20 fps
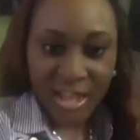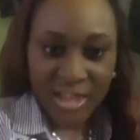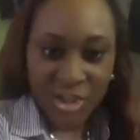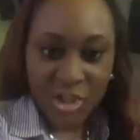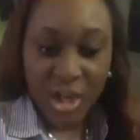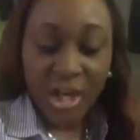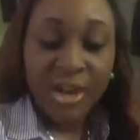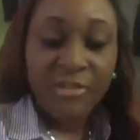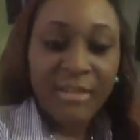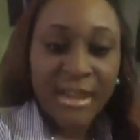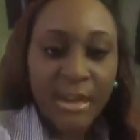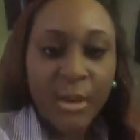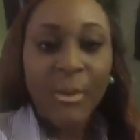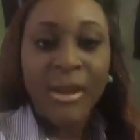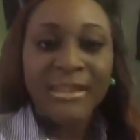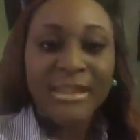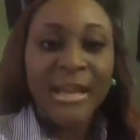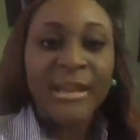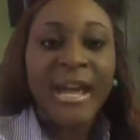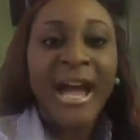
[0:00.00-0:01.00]
generate the
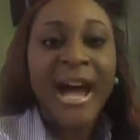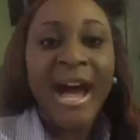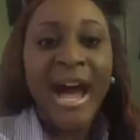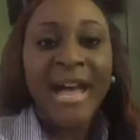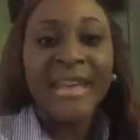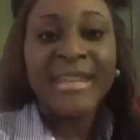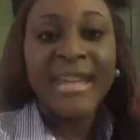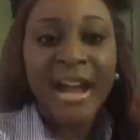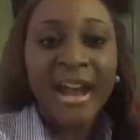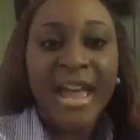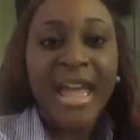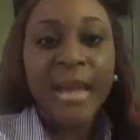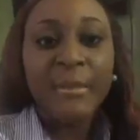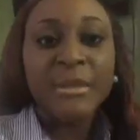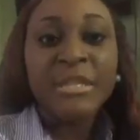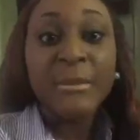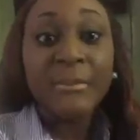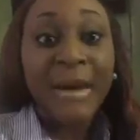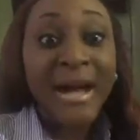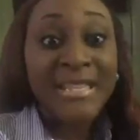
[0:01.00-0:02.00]
wealth and they're
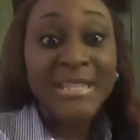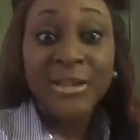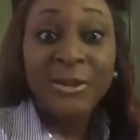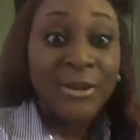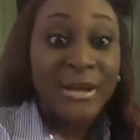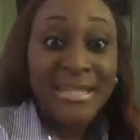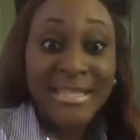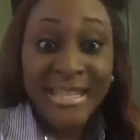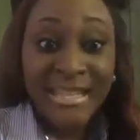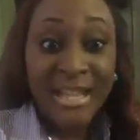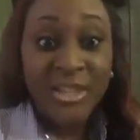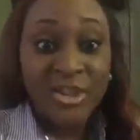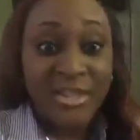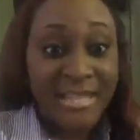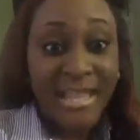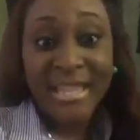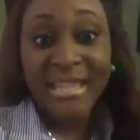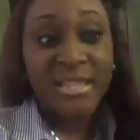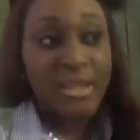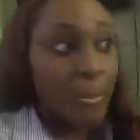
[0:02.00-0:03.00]
able to pass it down, they
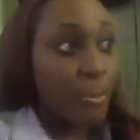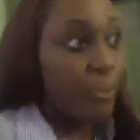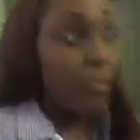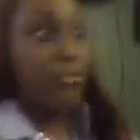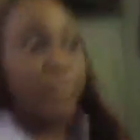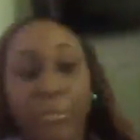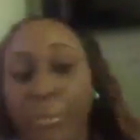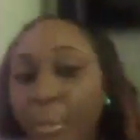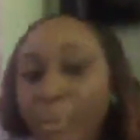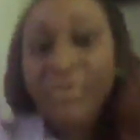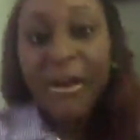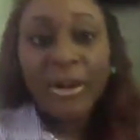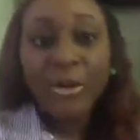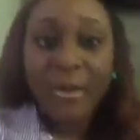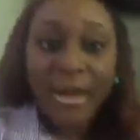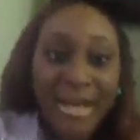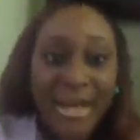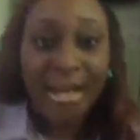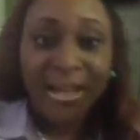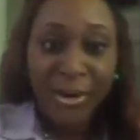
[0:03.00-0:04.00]
just get it and boof, boof, and do
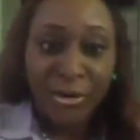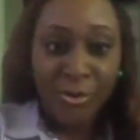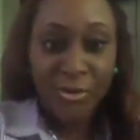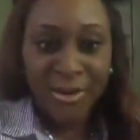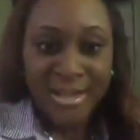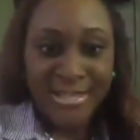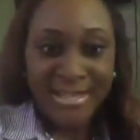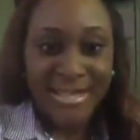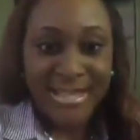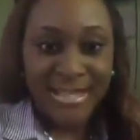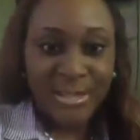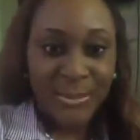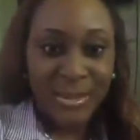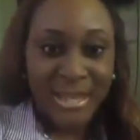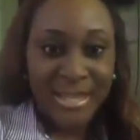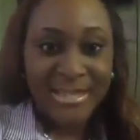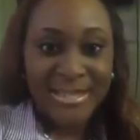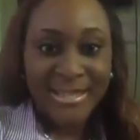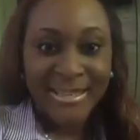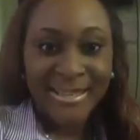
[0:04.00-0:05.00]
any little craziness with
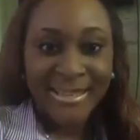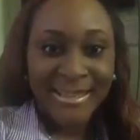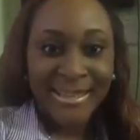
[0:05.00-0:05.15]
it.